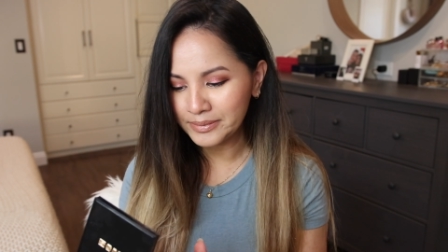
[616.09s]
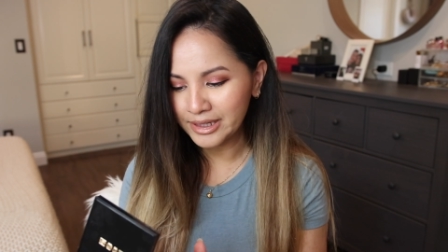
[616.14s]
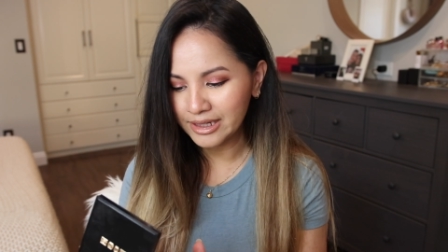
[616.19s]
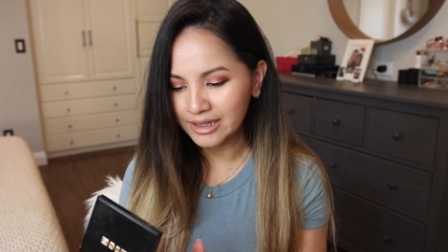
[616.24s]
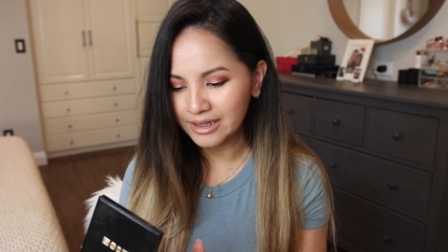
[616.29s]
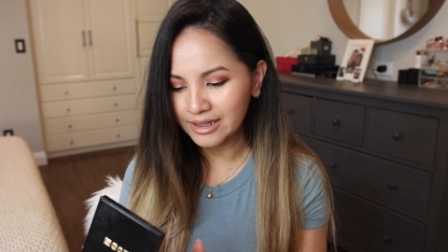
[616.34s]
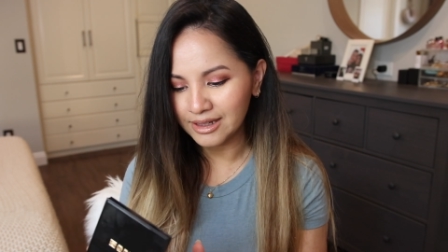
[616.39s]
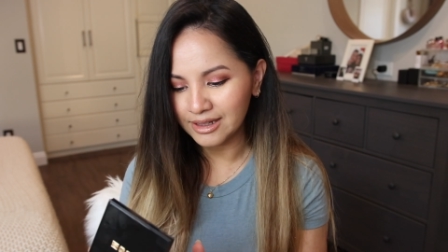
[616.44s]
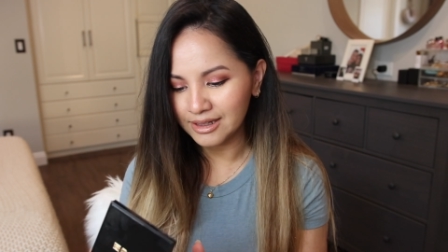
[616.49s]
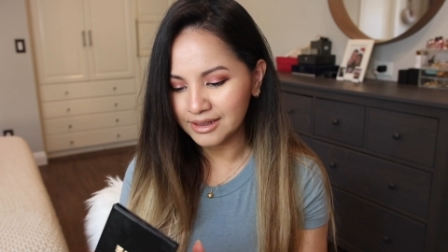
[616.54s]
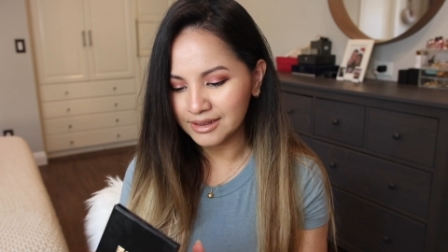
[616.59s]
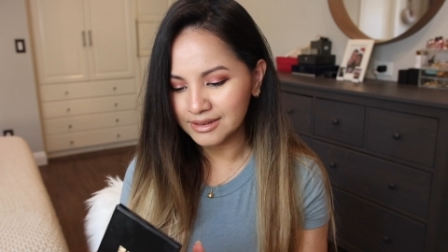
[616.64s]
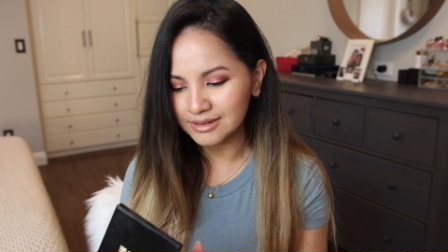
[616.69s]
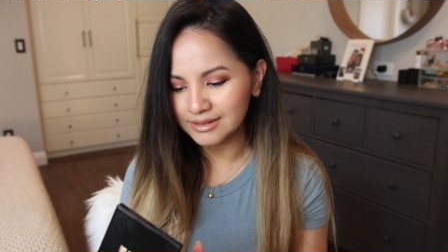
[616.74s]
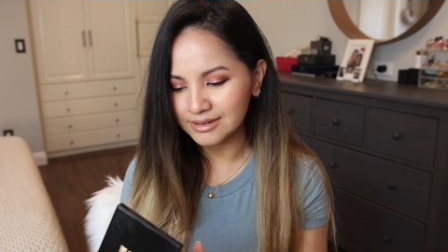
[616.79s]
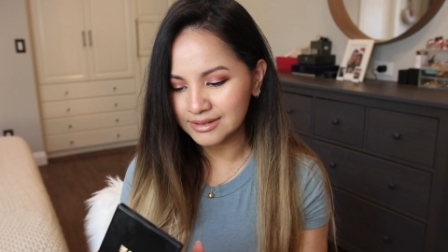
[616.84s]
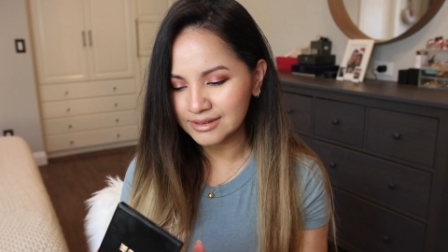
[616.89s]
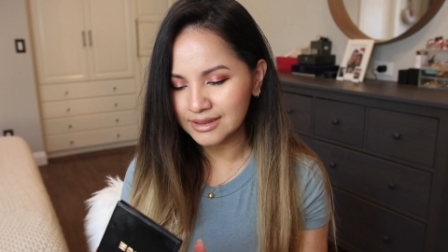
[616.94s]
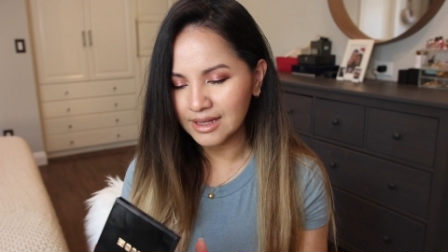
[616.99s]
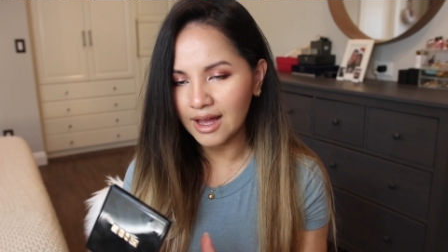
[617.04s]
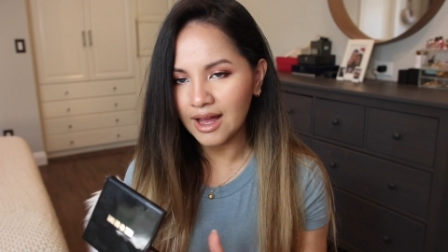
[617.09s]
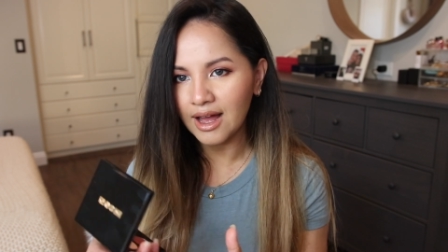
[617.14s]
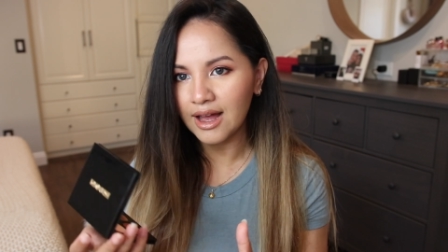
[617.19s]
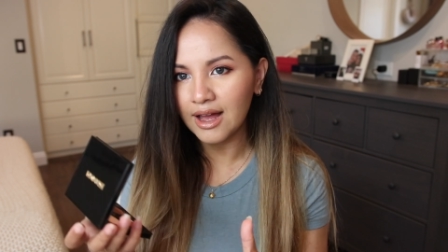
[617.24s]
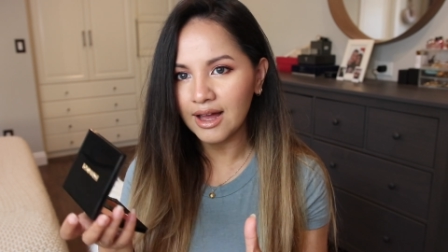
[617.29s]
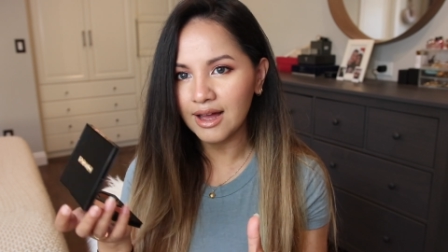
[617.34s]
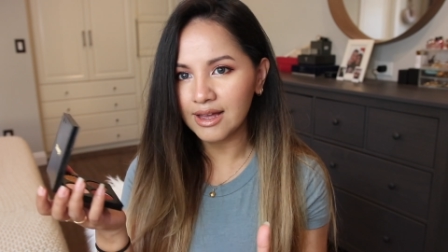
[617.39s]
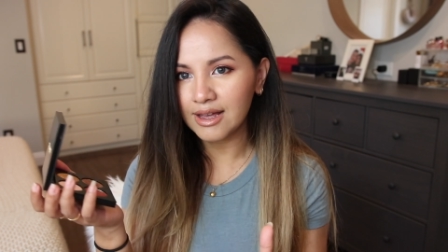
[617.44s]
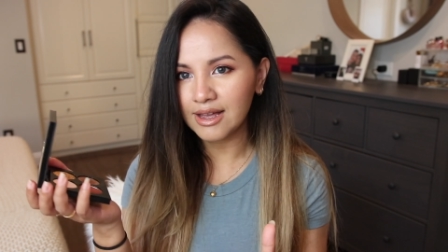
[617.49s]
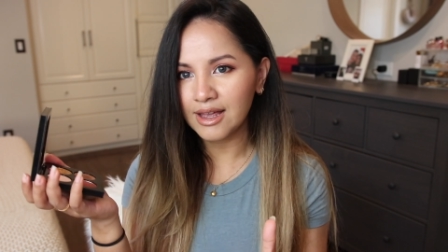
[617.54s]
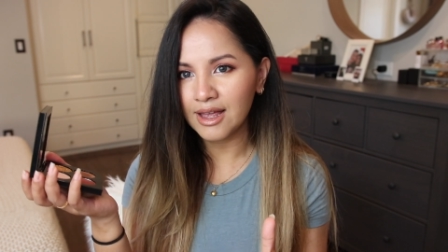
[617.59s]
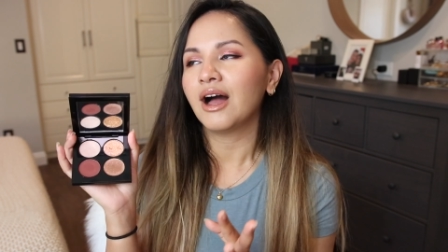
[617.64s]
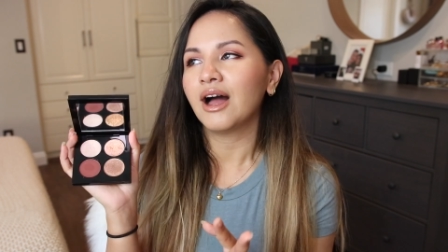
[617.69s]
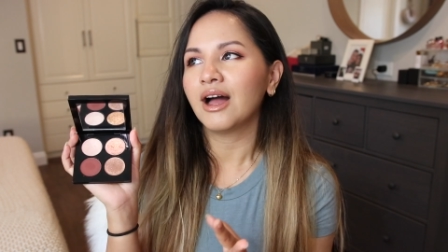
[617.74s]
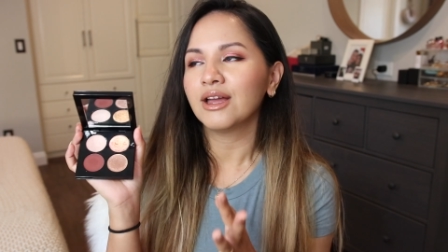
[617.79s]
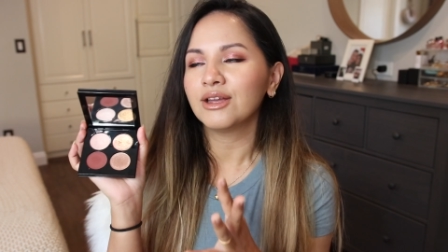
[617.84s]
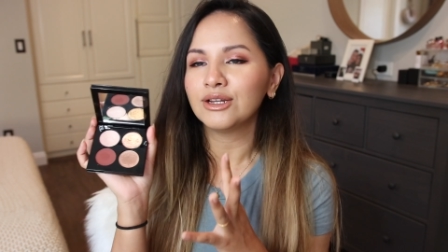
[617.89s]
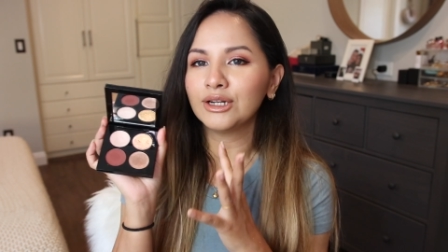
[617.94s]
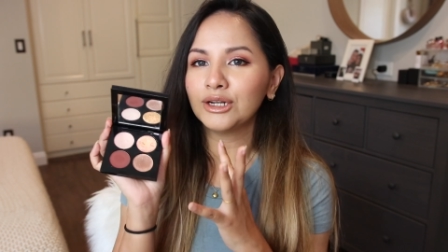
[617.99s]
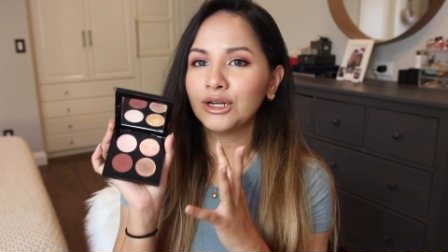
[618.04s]
because I
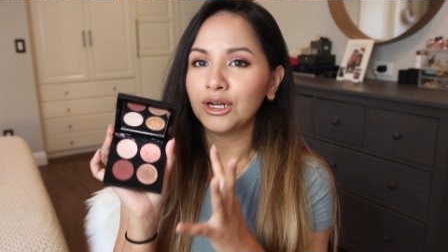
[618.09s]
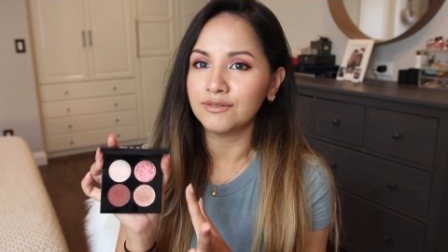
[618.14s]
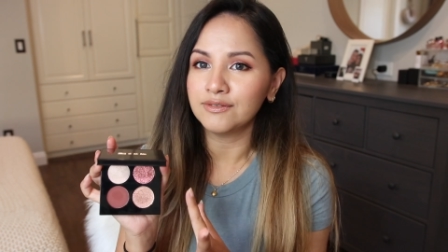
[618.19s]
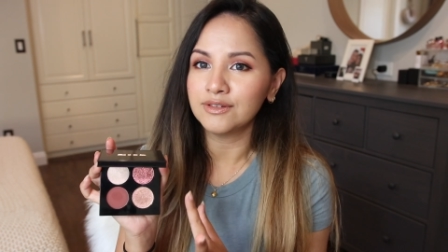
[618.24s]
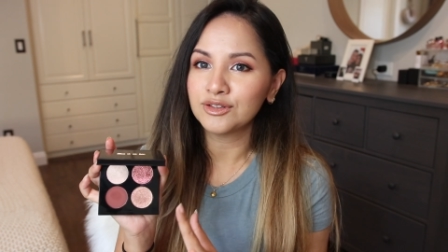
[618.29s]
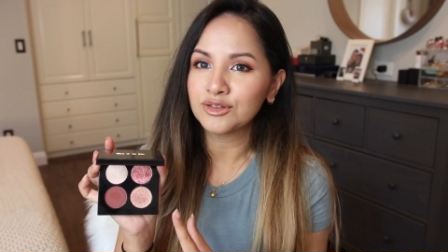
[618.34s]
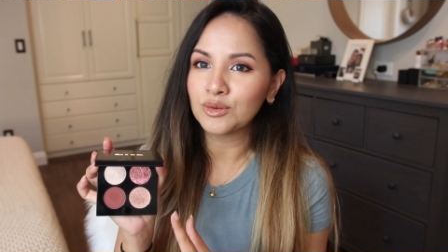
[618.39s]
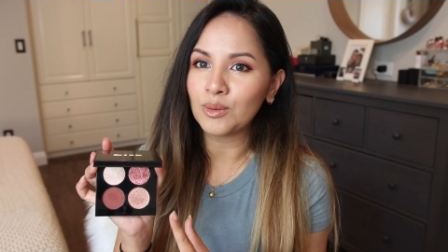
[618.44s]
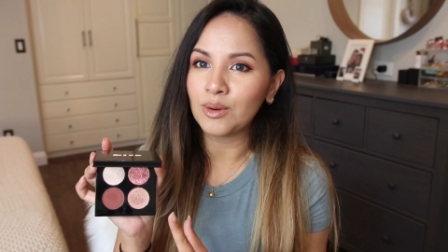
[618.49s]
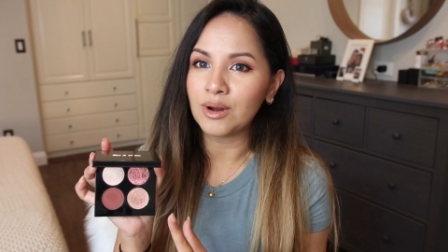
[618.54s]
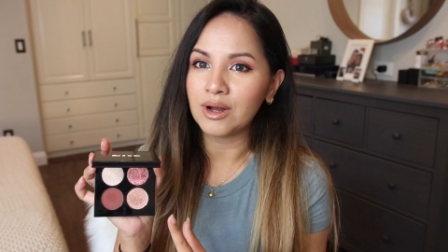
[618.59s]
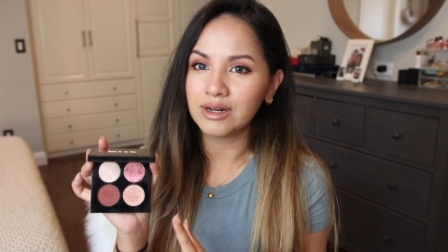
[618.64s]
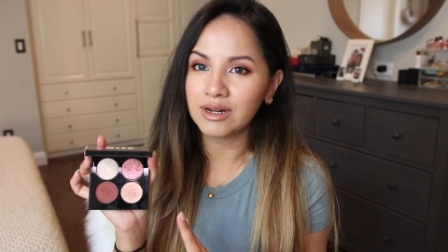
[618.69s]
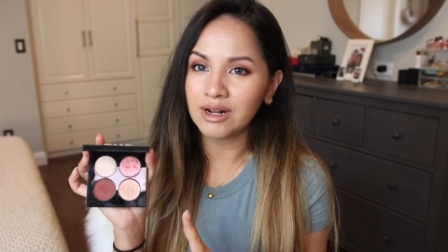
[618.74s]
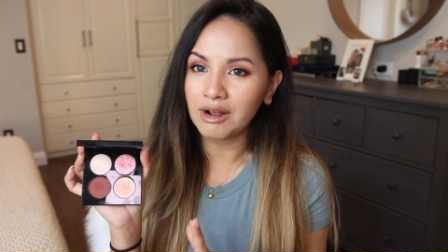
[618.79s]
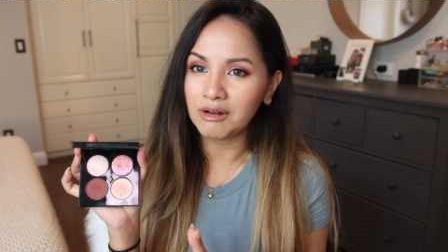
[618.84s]
I love this quad.